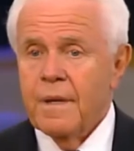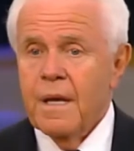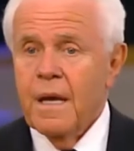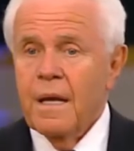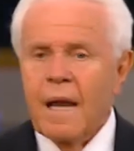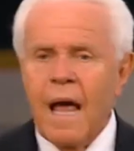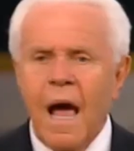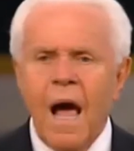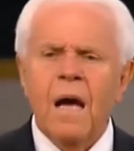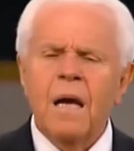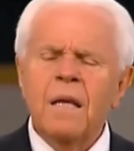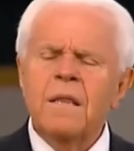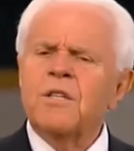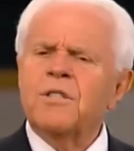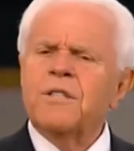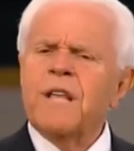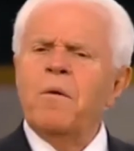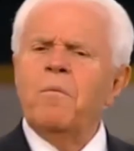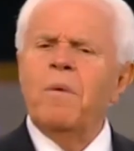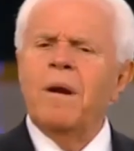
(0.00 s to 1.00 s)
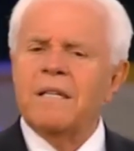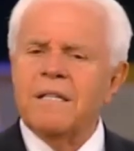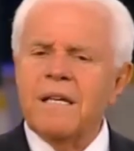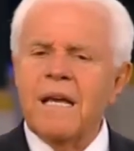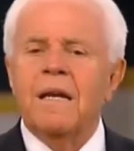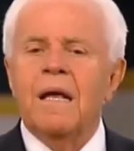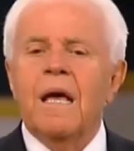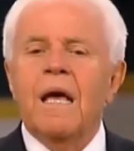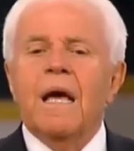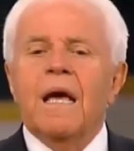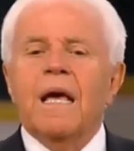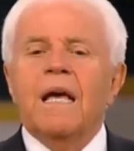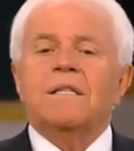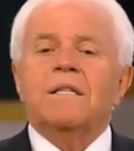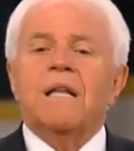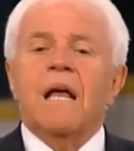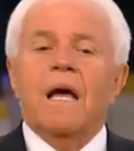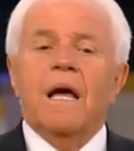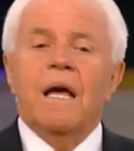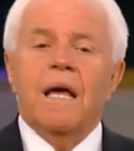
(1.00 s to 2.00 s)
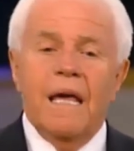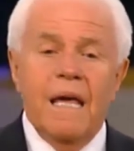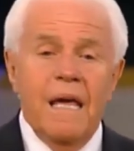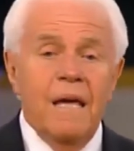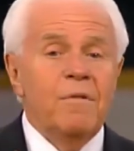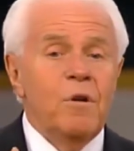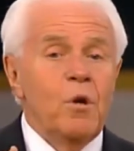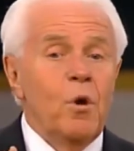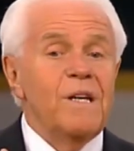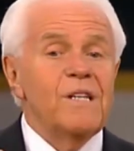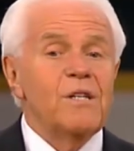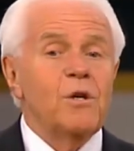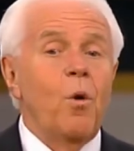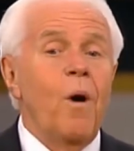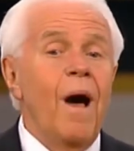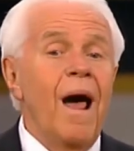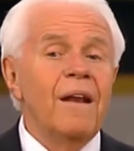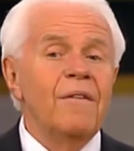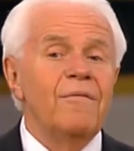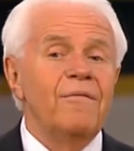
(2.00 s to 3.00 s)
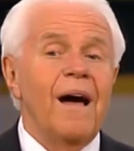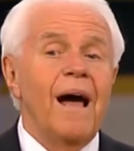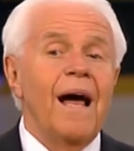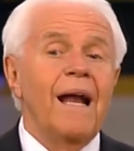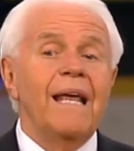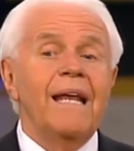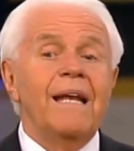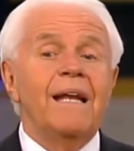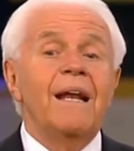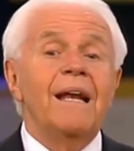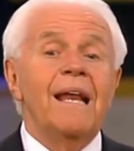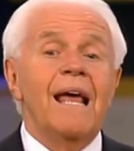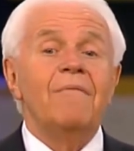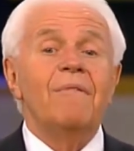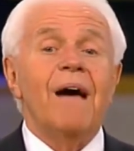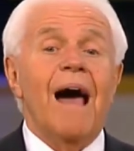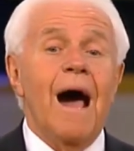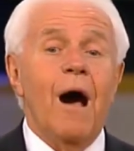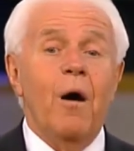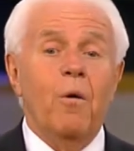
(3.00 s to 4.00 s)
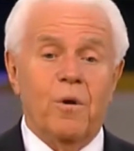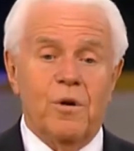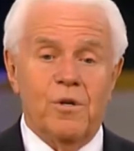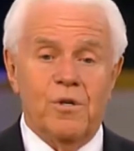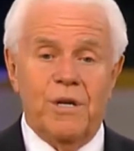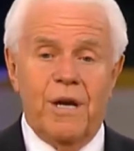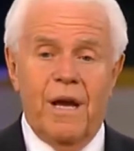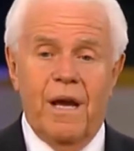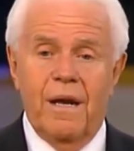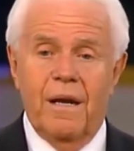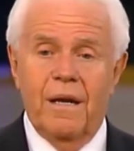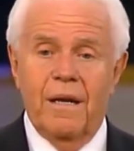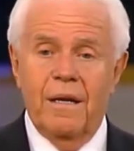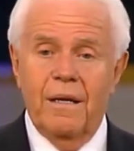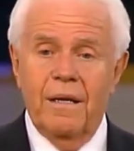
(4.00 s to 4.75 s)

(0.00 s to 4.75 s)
Now, I understand what he's saying. Even though he's qualified, he doesn't have hours yet.